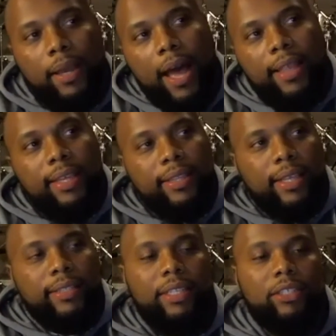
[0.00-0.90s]
I think
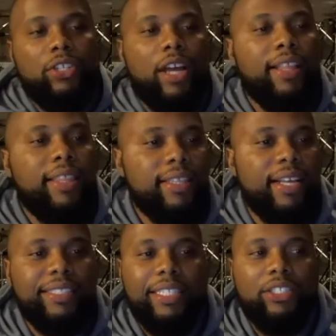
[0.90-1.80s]

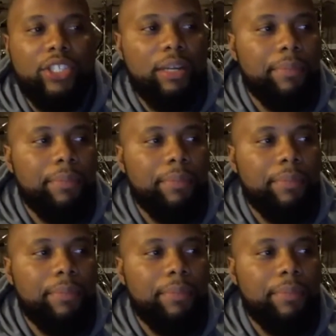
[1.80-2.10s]
that's legit.